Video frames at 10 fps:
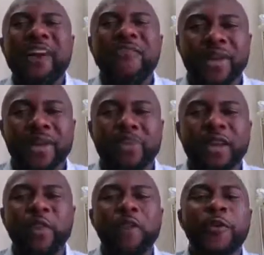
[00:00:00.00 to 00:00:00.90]

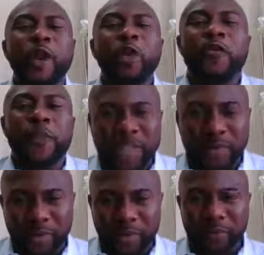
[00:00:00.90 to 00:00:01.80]
making you feel
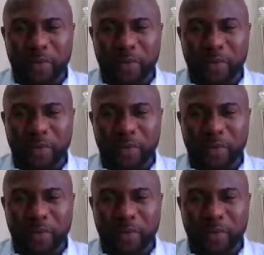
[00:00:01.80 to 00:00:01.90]
uncomfortable.